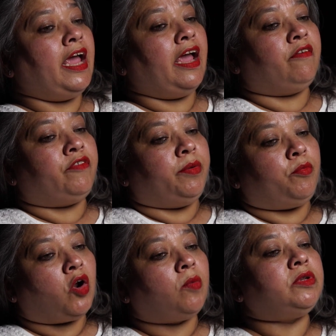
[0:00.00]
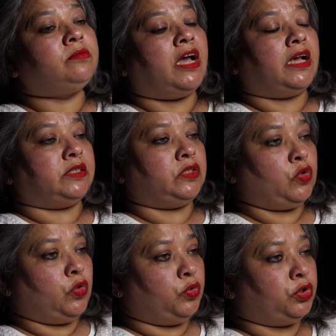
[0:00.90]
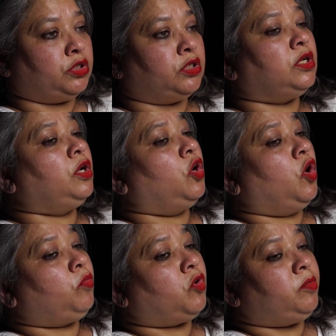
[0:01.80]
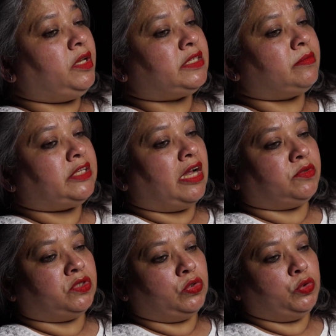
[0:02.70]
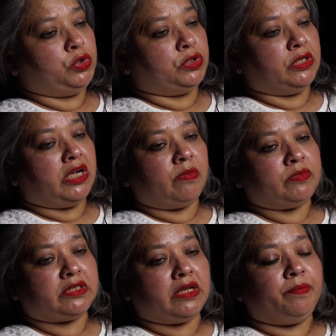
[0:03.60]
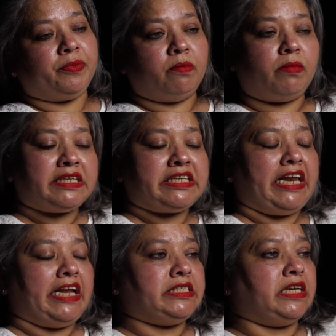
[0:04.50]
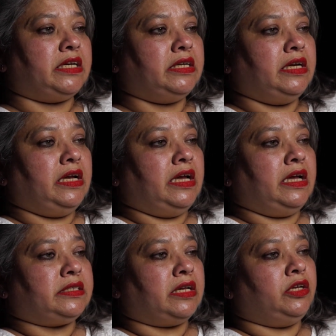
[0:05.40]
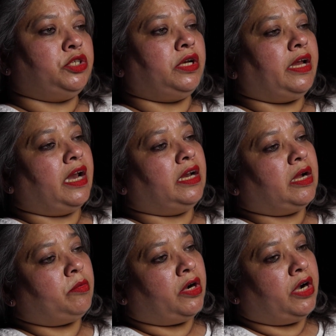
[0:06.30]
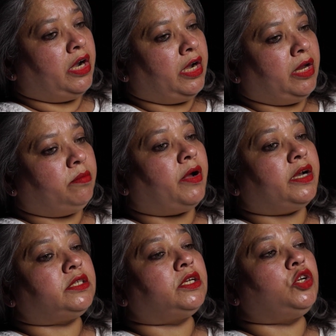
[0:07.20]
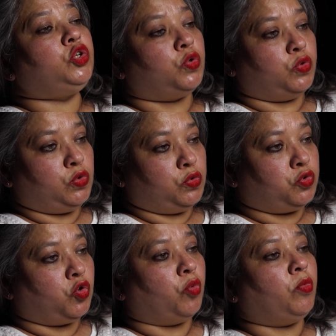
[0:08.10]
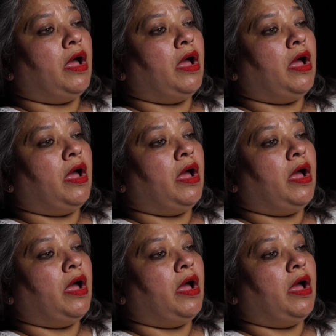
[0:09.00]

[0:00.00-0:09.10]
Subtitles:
Every problem has a solution. Probably sometimes the solution comes much later. Solution can come early, but don't lose hope.